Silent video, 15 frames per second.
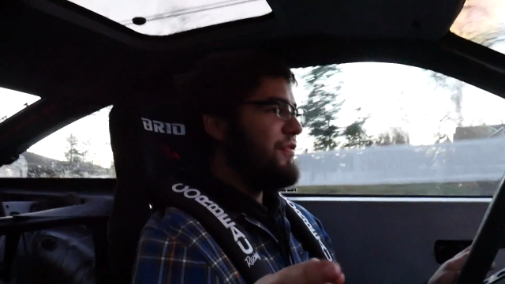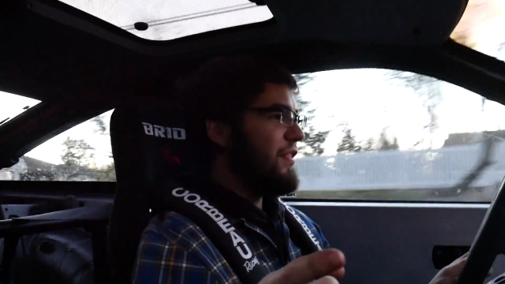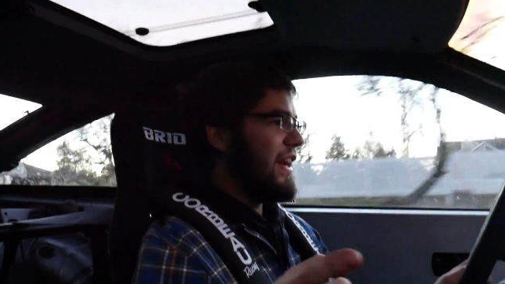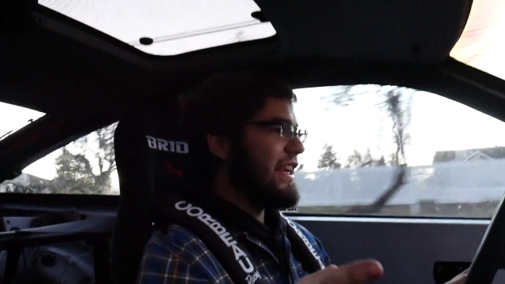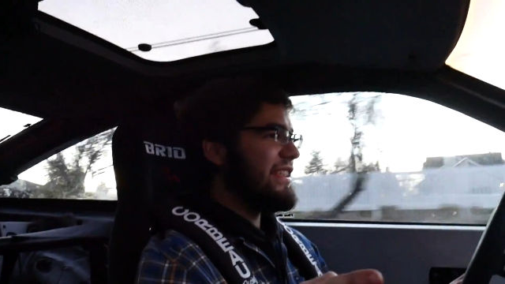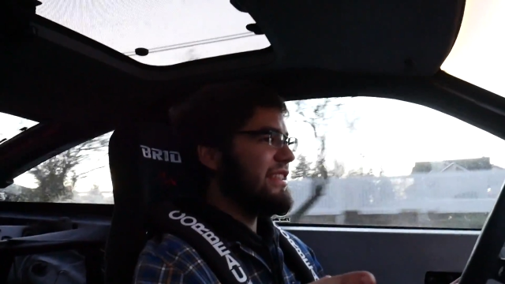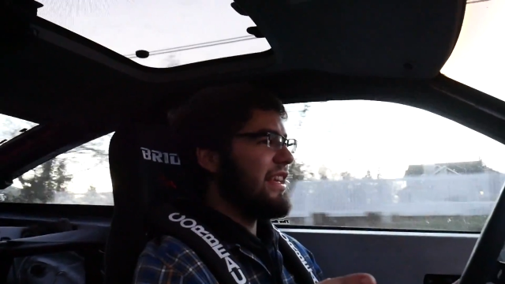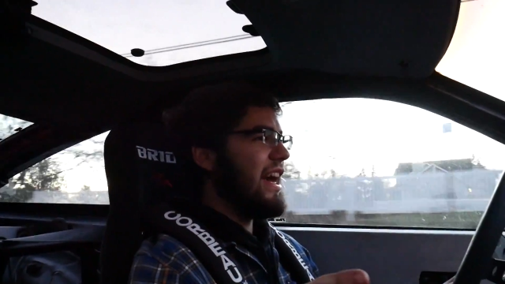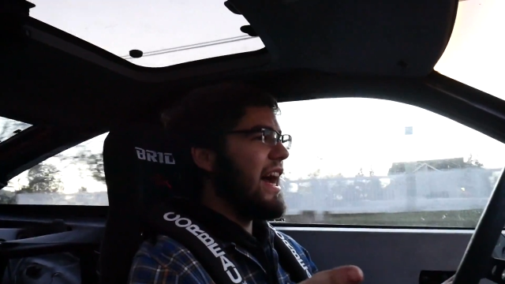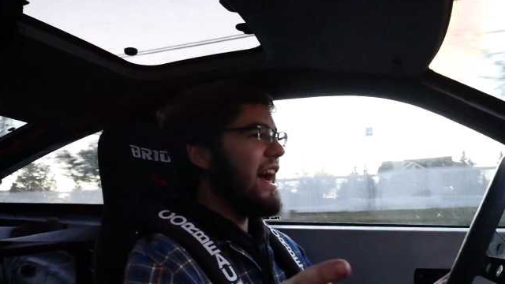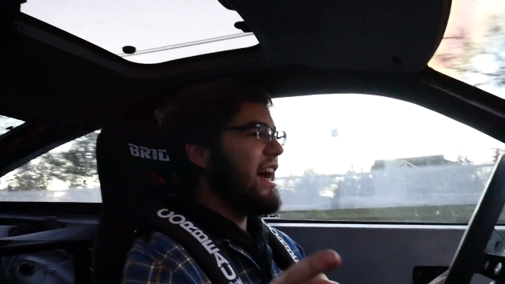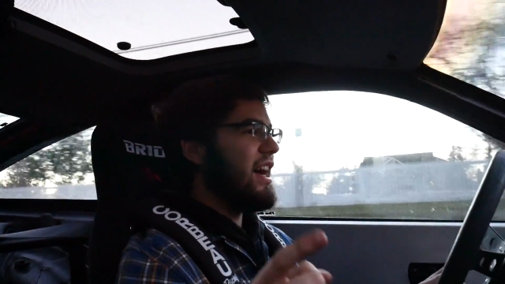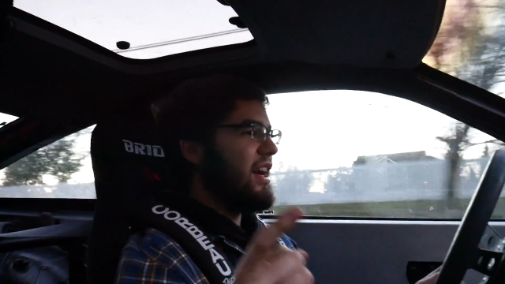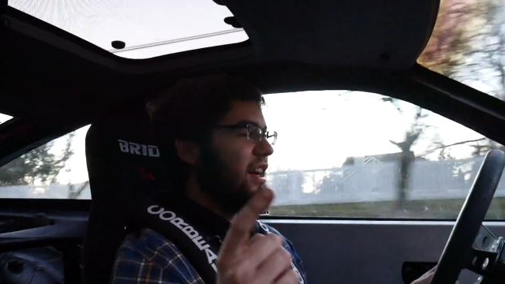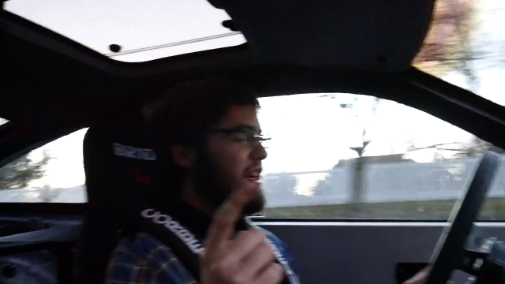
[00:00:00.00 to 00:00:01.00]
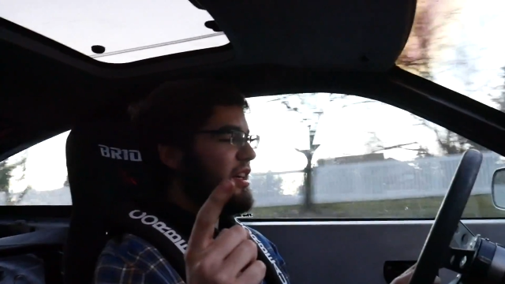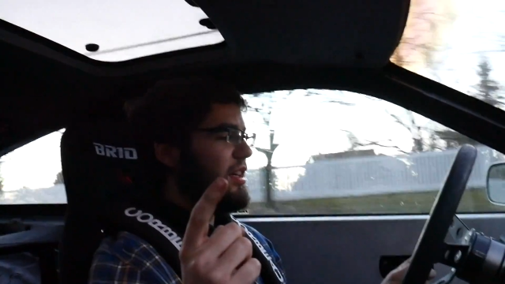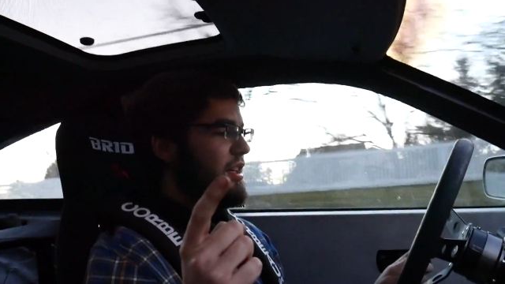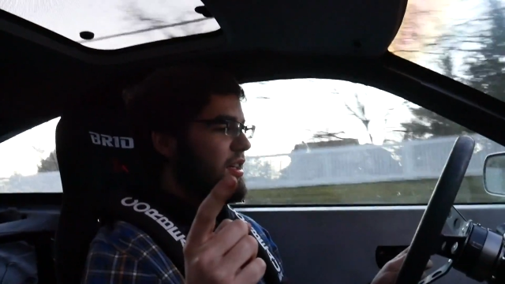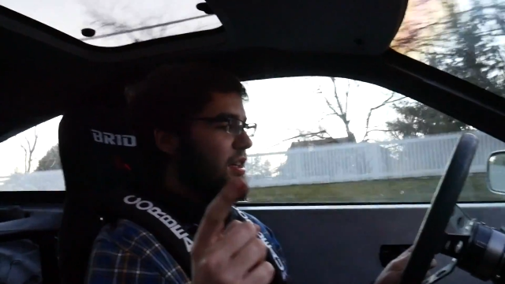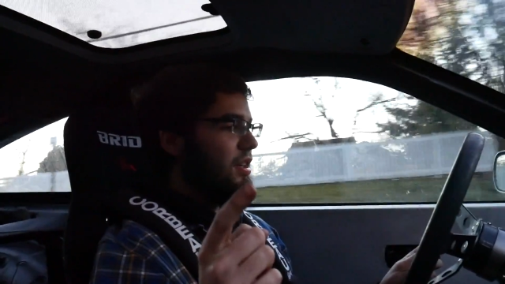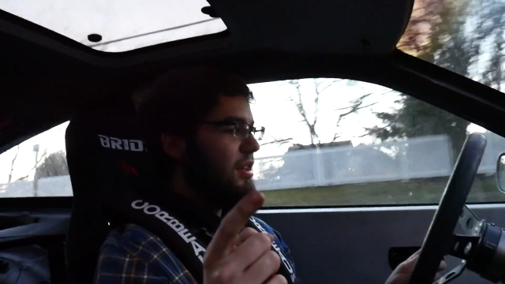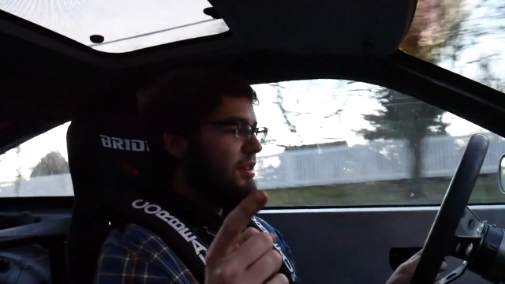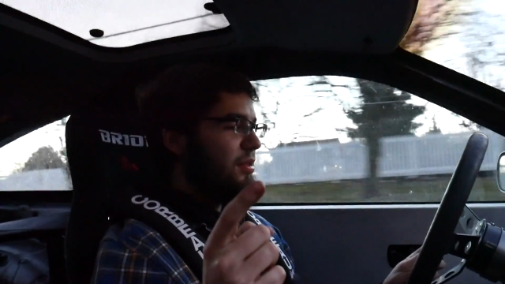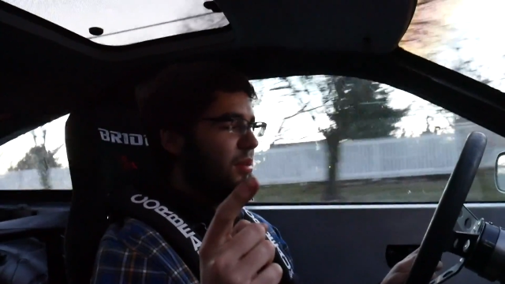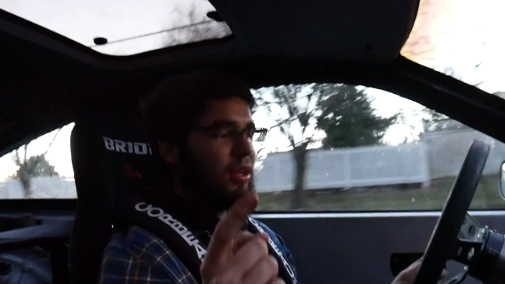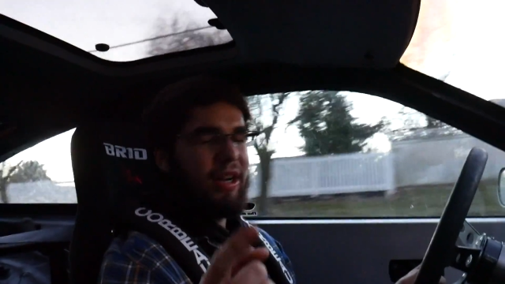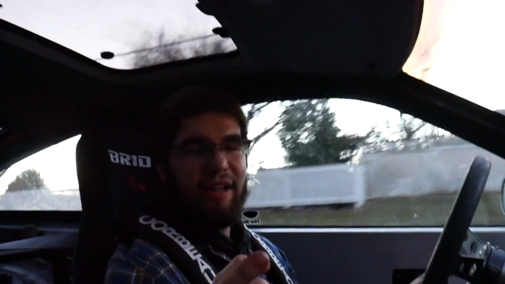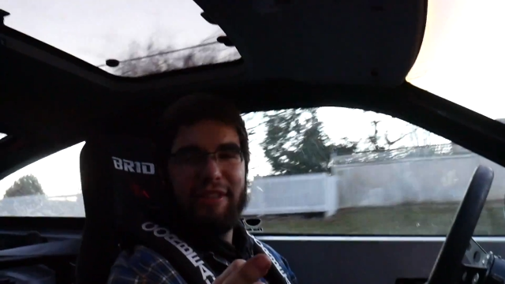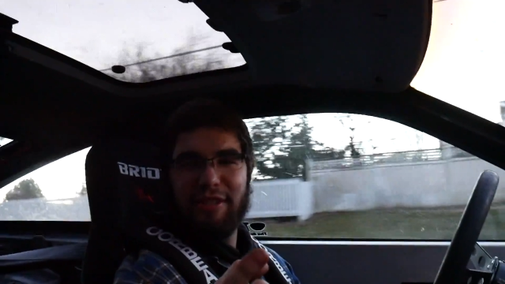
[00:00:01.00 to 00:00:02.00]
fix that.
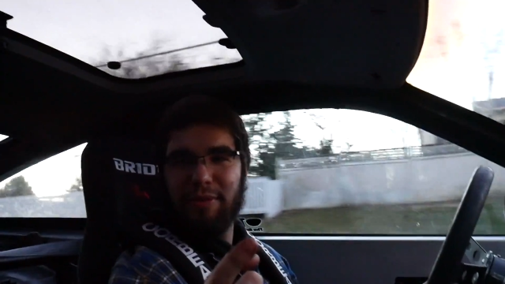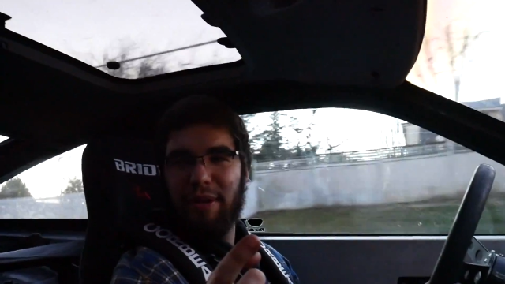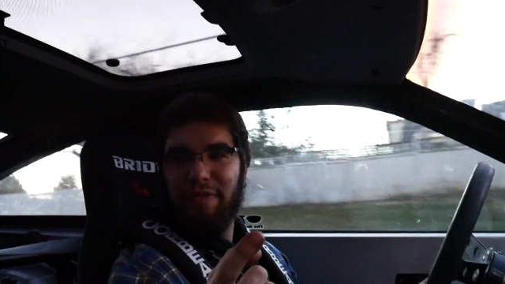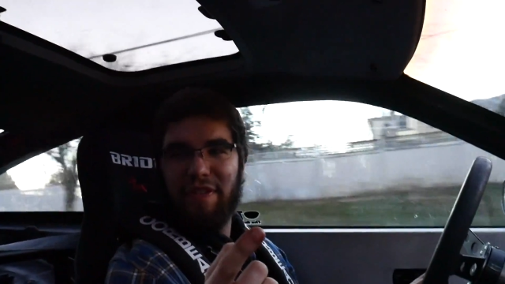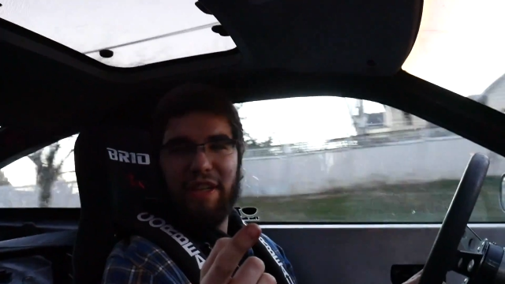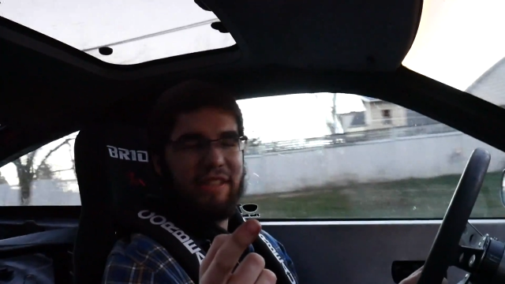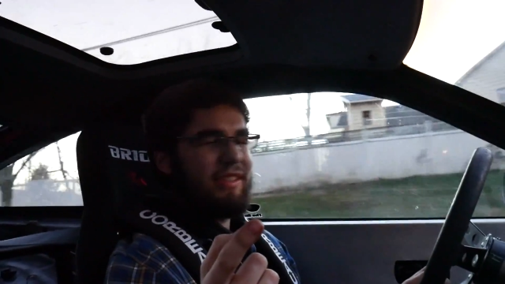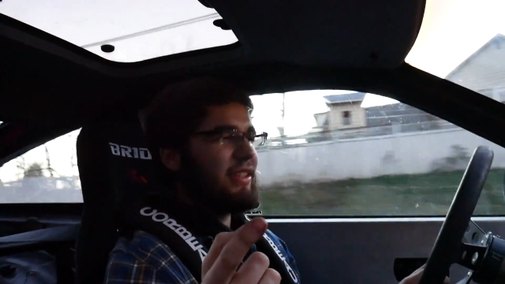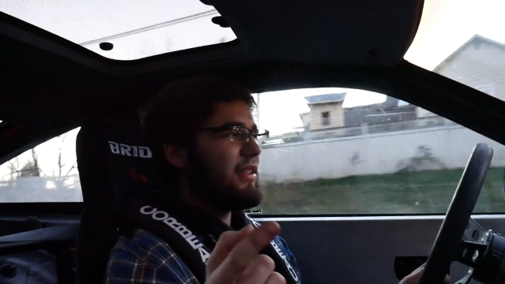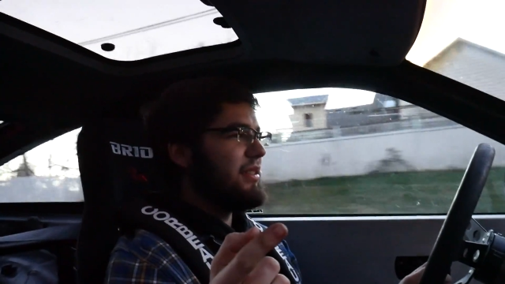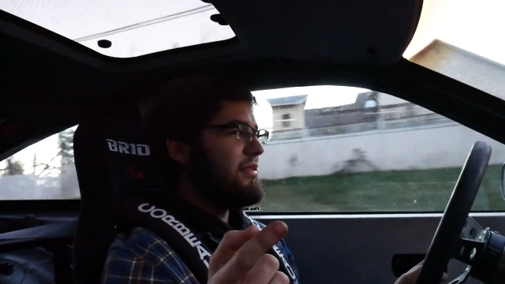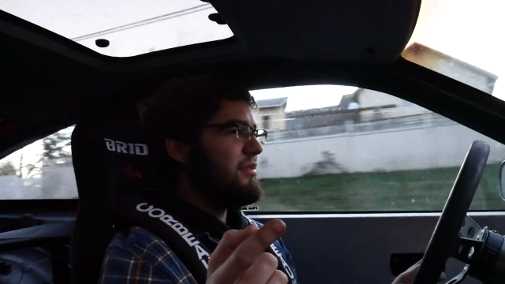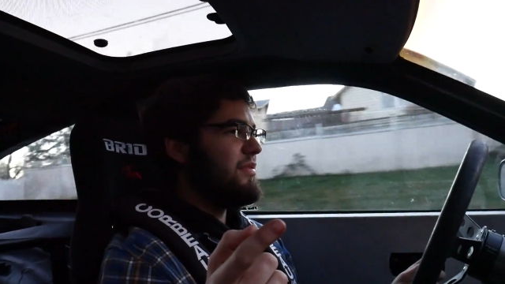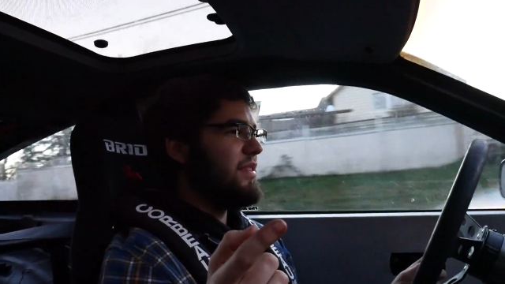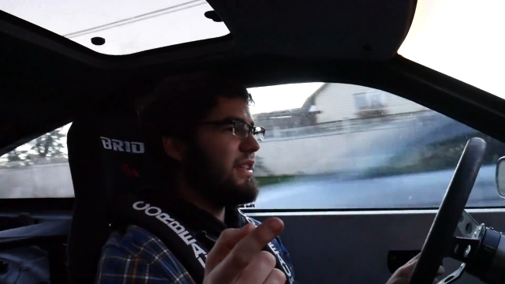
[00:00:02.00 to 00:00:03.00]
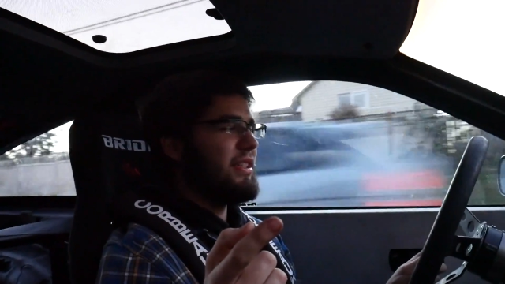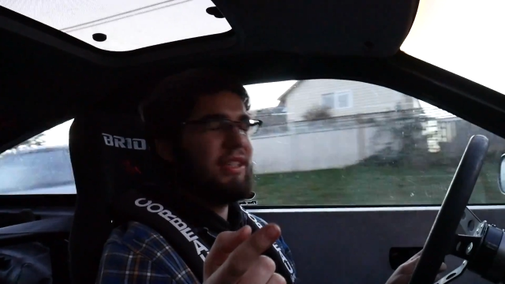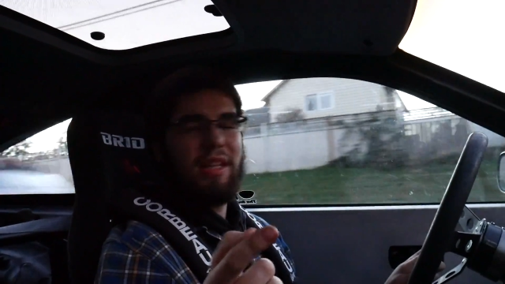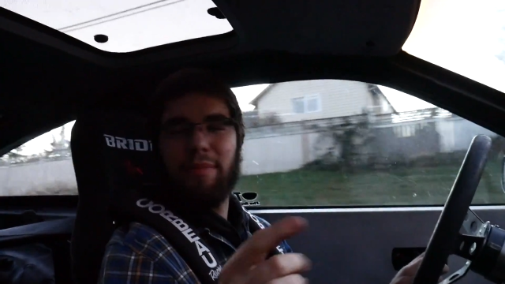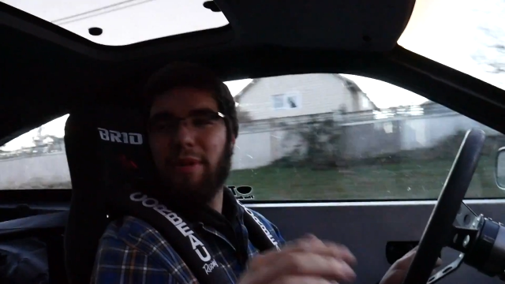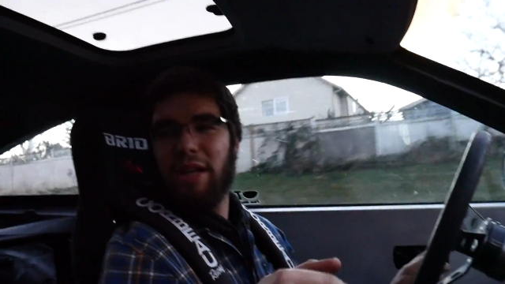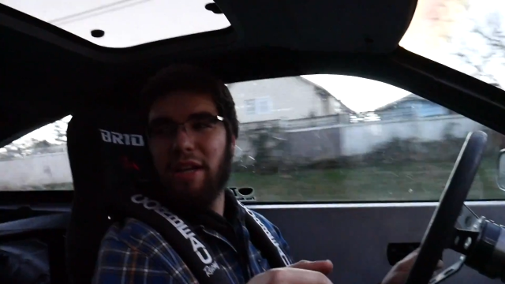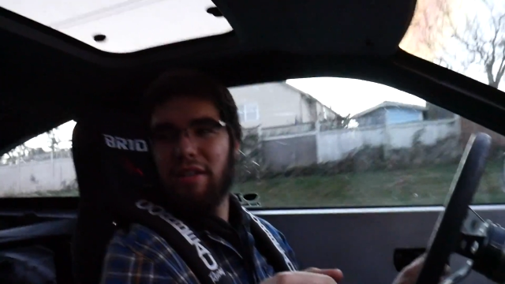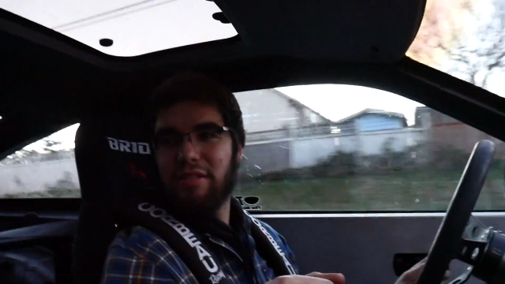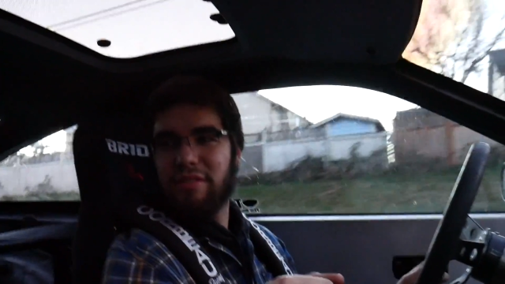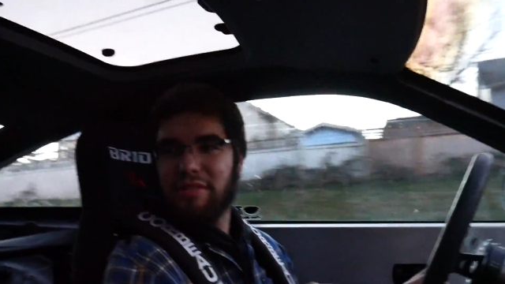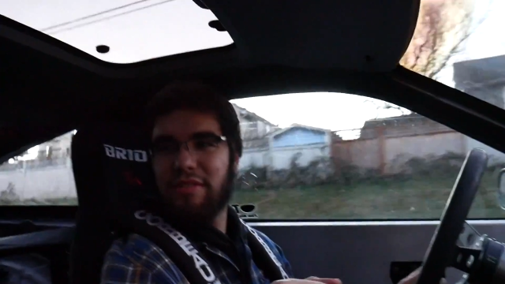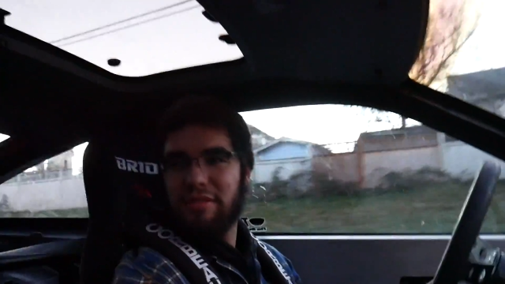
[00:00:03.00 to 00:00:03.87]
What else are we fixing? We're fixing something else.